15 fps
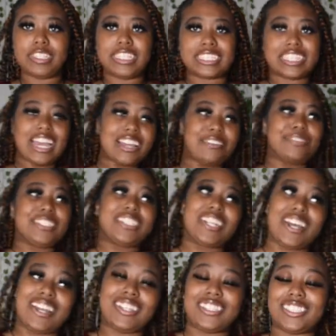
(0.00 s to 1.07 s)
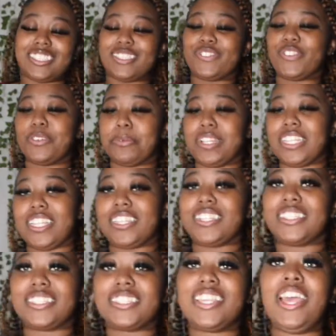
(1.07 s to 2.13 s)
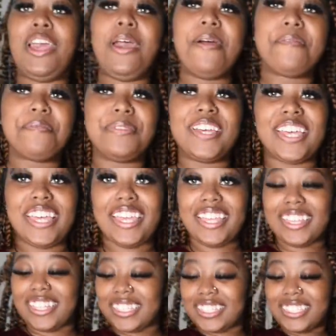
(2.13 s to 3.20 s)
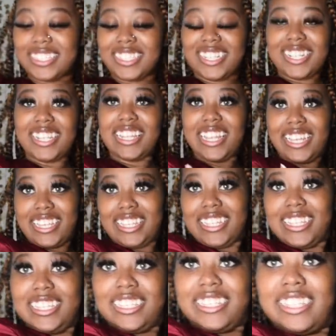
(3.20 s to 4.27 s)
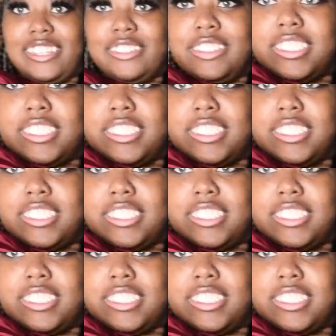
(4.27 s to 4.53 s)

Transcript: It's kind of, it's not, just for my tetas. But this is another like, it looks